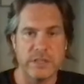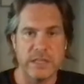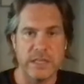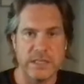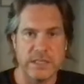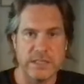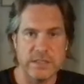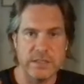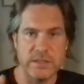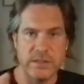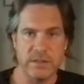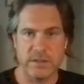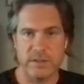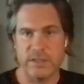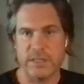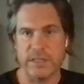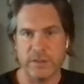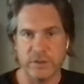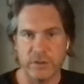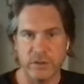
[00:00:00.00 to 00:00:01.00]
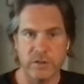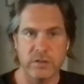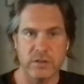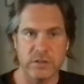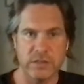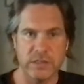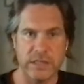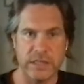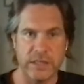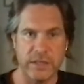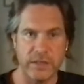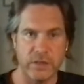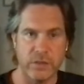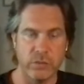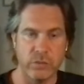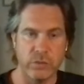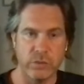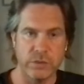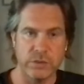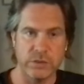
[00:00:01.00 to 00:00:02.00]
I see the technical side,
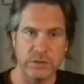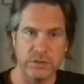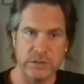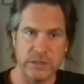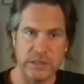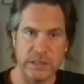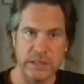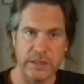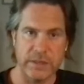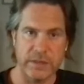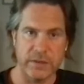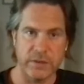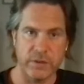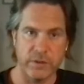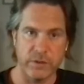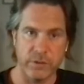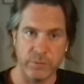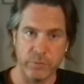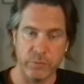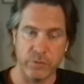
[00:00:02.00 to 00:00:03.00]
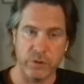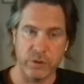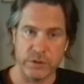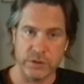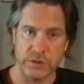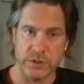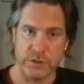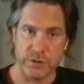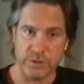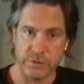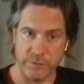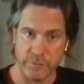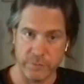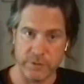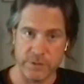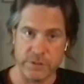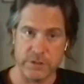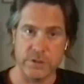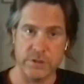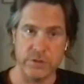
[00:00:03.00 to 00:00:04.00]
which is like the process of
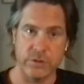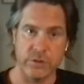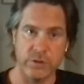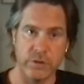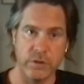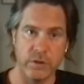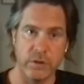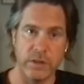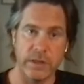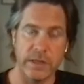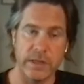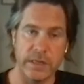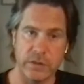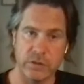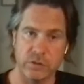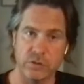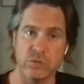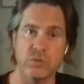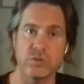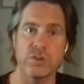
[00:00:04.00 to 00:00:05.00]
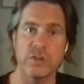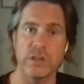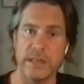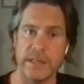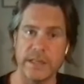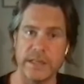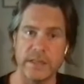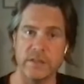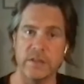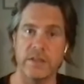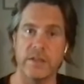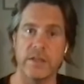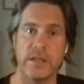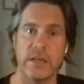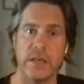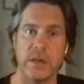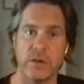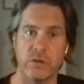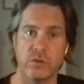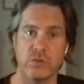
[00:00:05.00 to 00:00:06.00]
material and how to select and
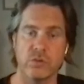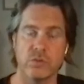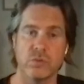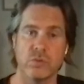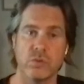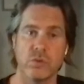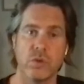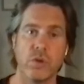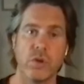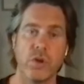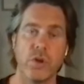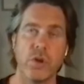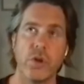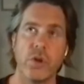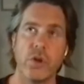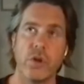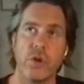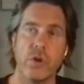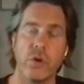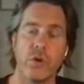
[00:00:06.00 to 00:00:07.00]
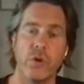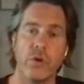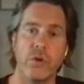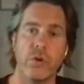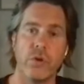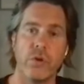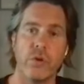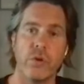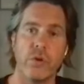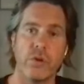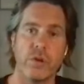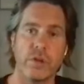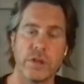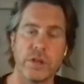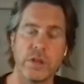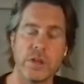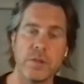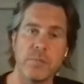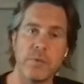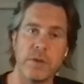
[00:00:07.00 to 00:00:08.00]
how to
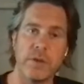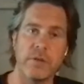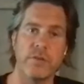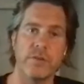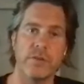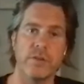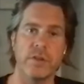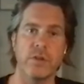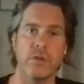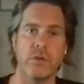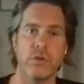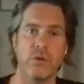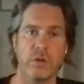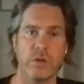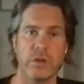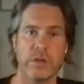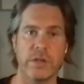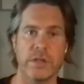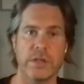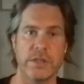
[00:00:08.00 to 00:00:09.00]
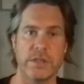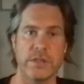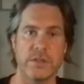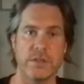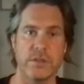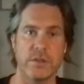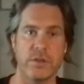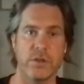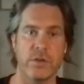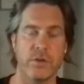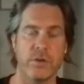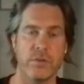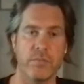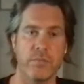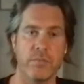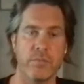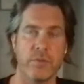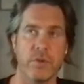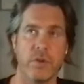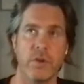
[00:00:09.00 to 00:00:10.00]
keep everything organized,
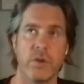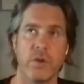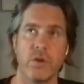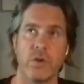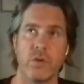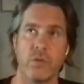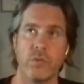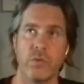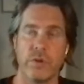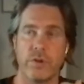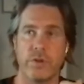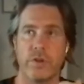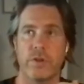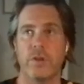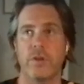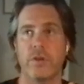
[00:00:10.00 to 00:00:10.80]
with